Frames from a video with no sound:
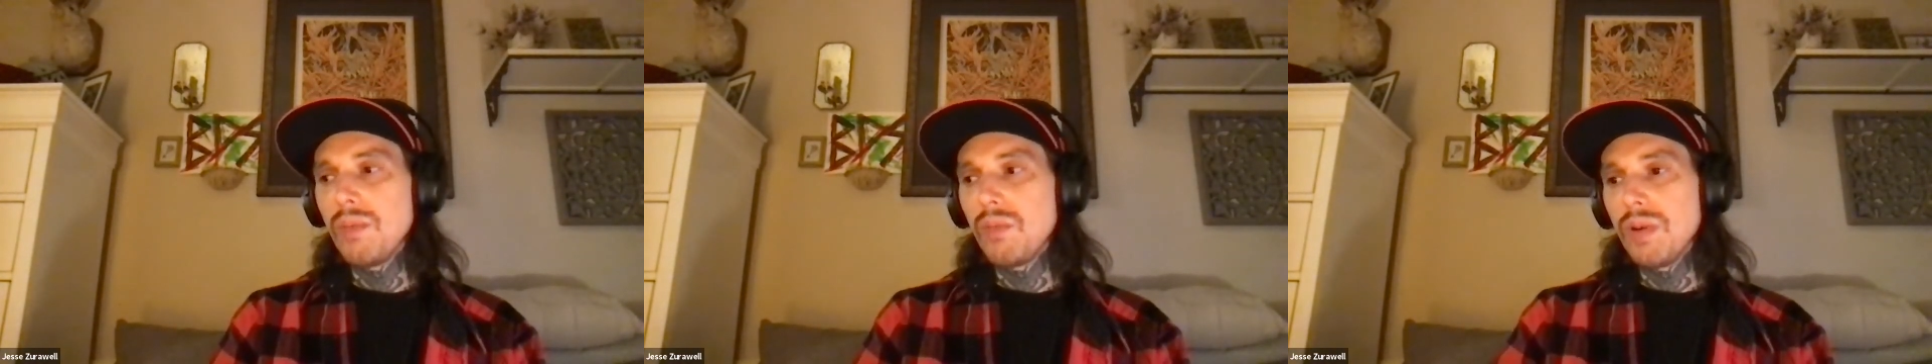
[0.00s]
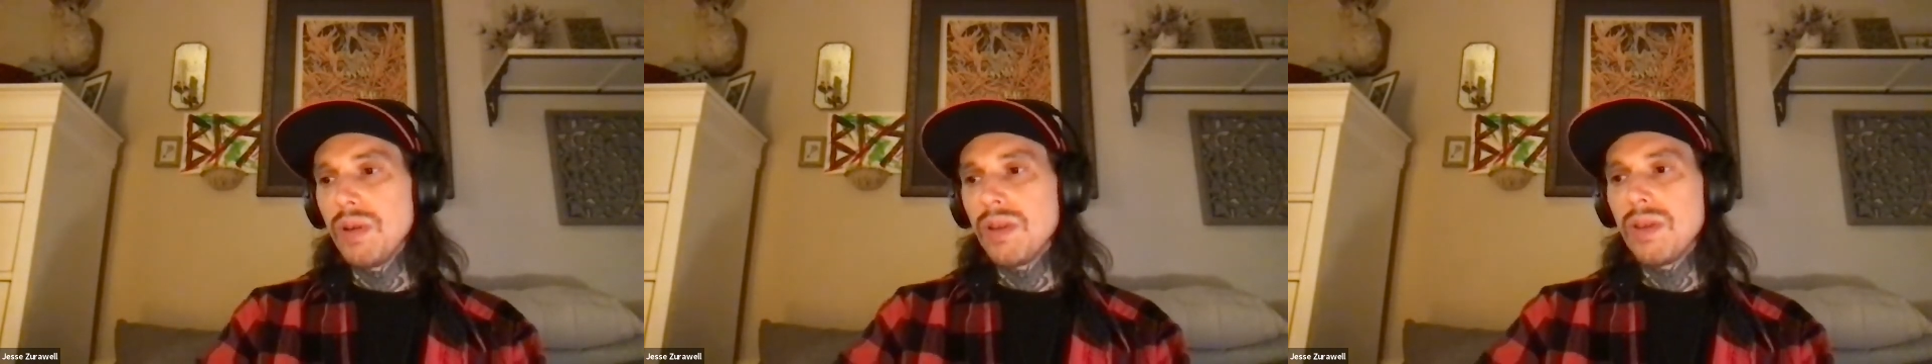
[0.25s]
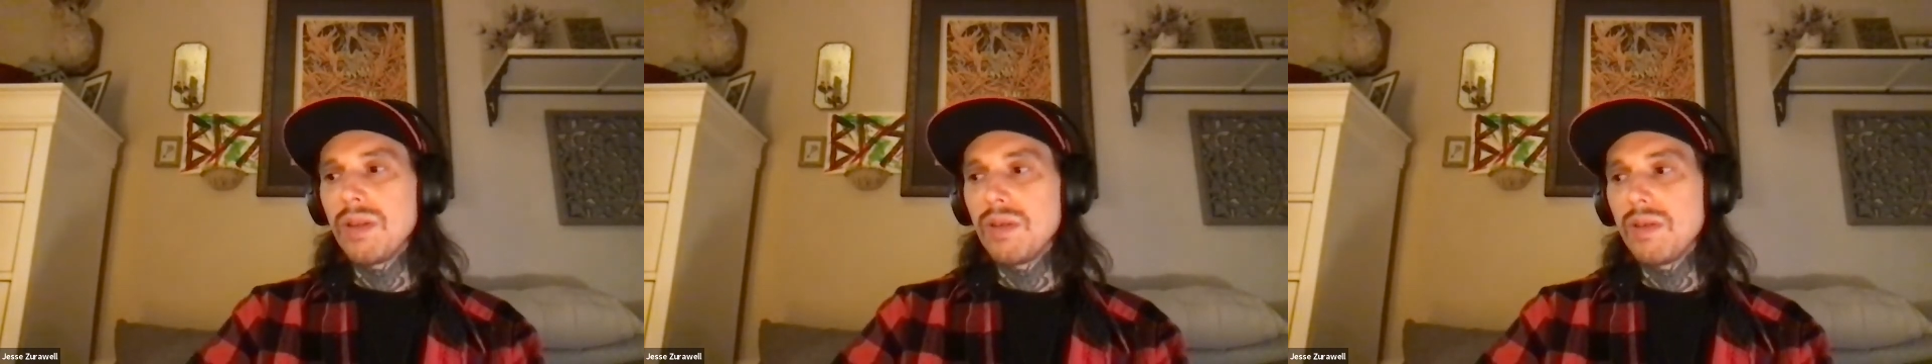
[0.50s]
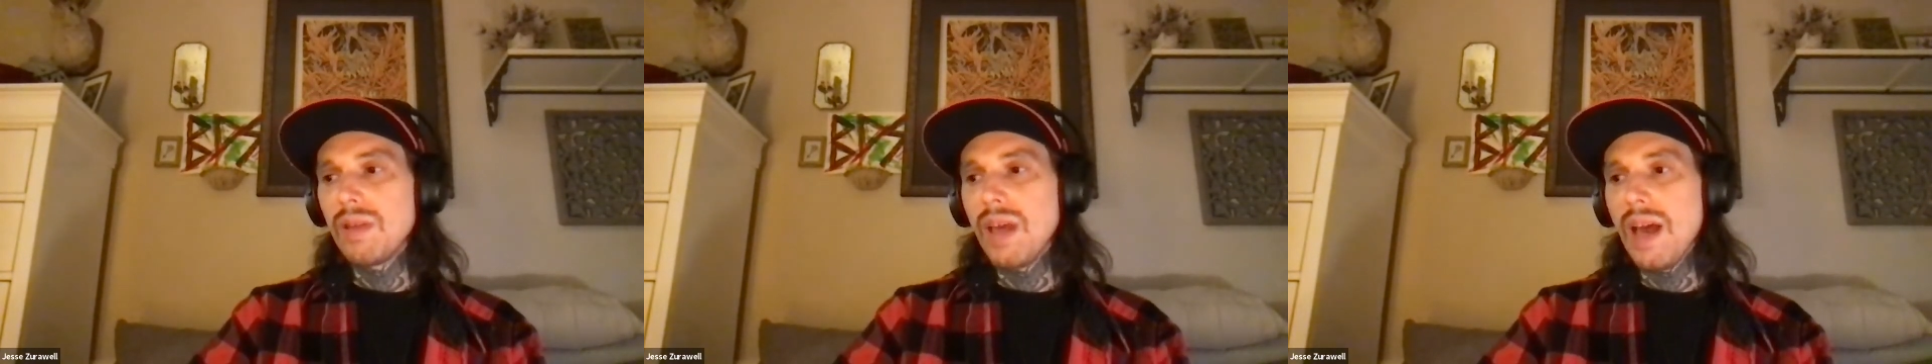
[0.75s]
with
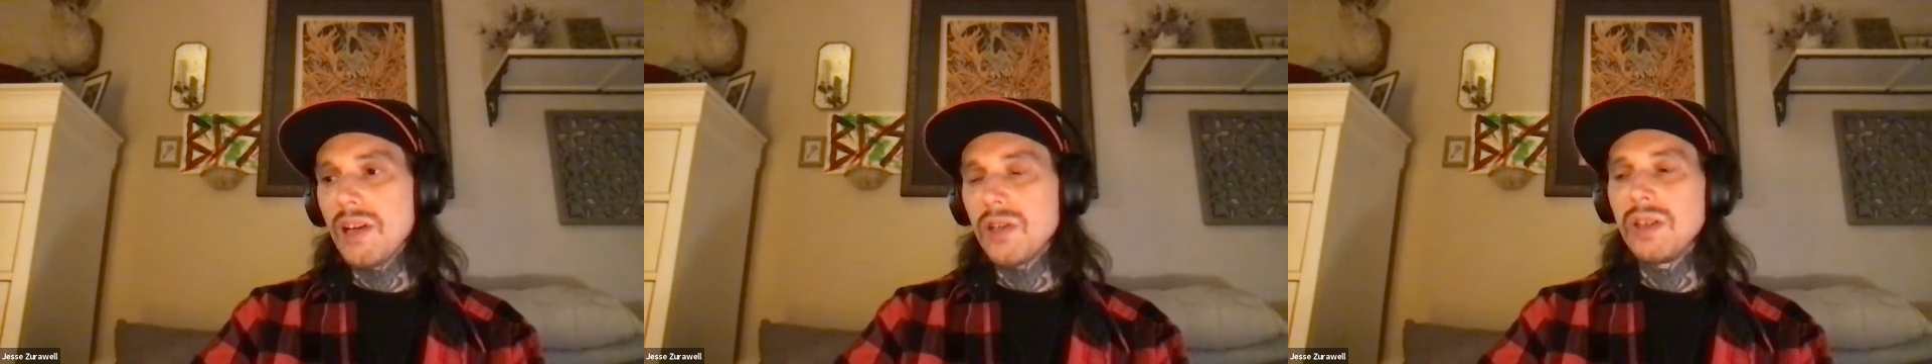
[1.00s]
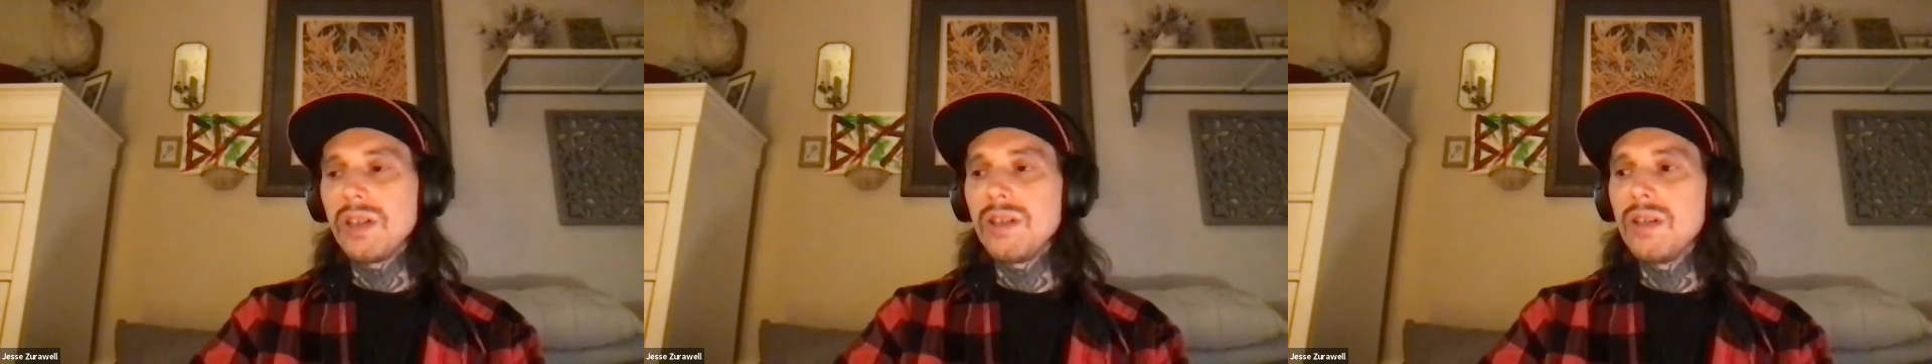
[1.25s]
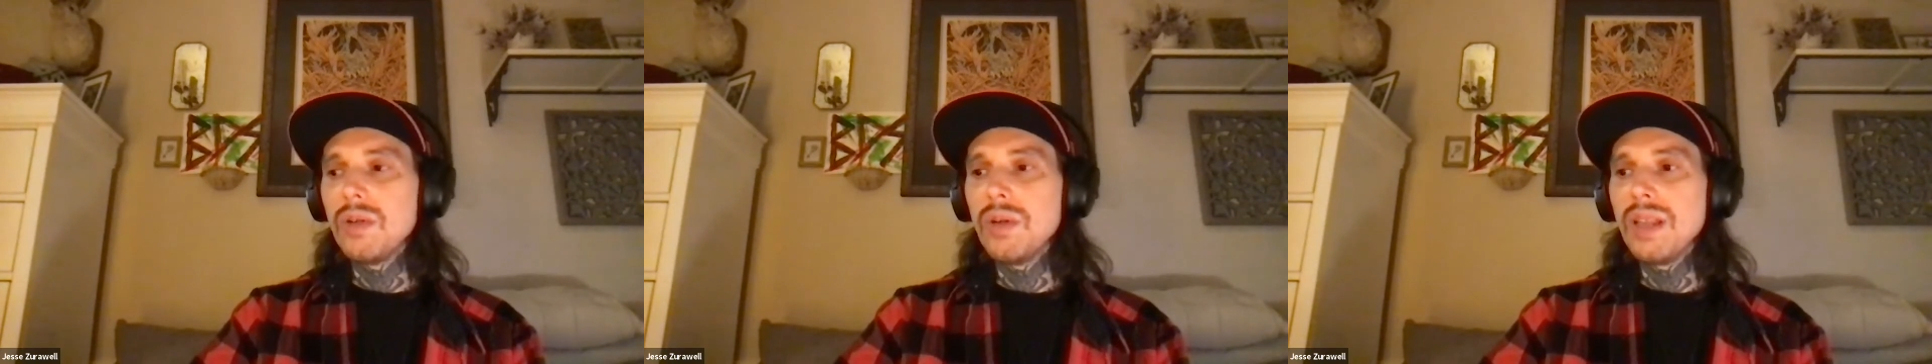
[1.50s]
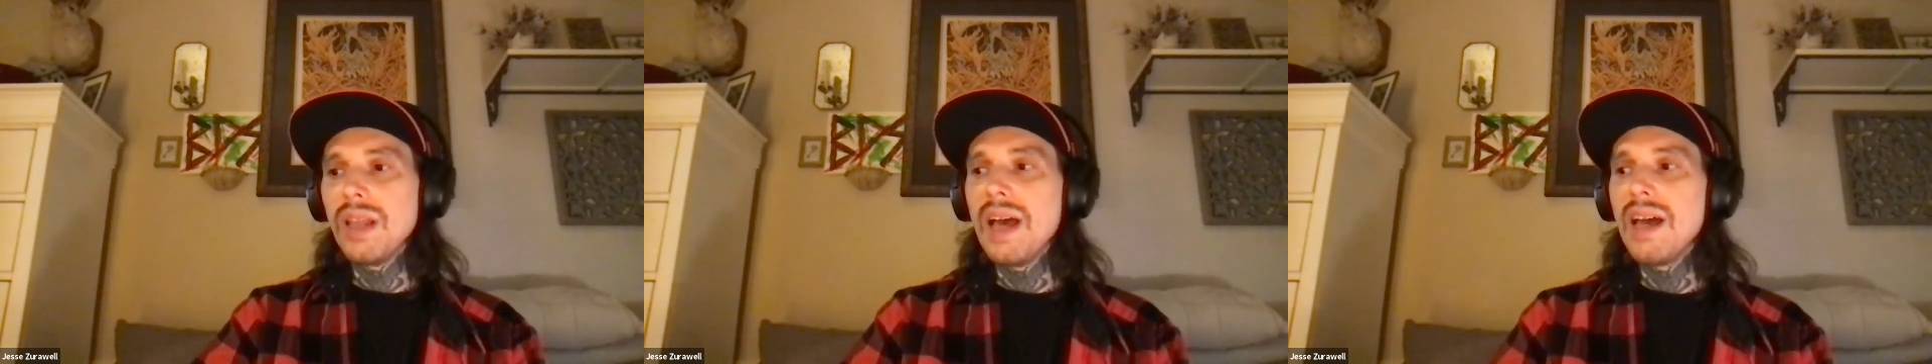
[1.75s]
actually
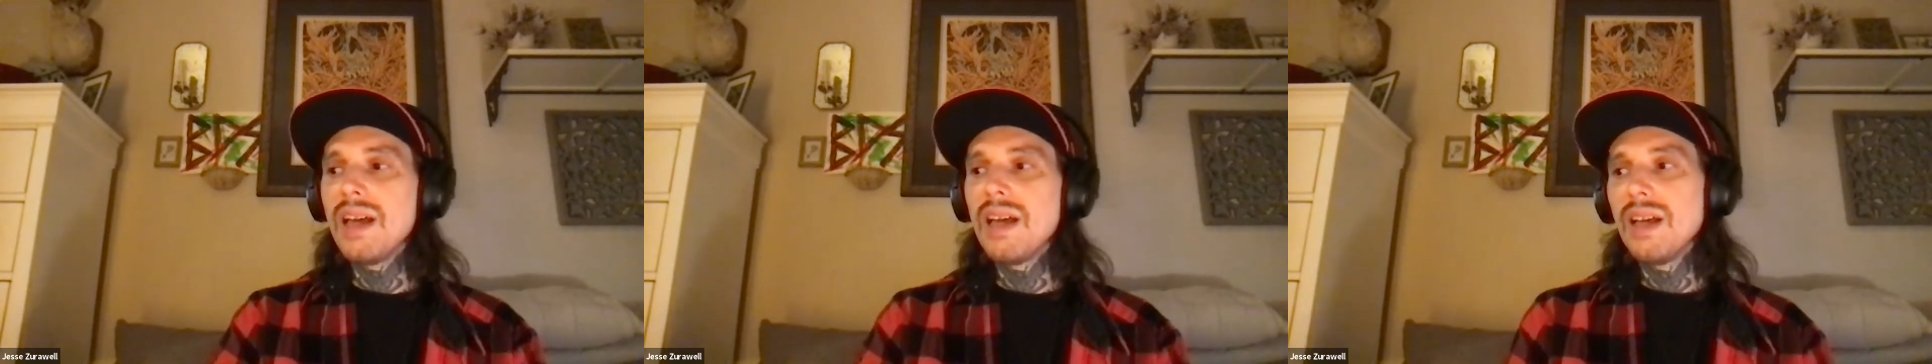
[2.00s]
doing that,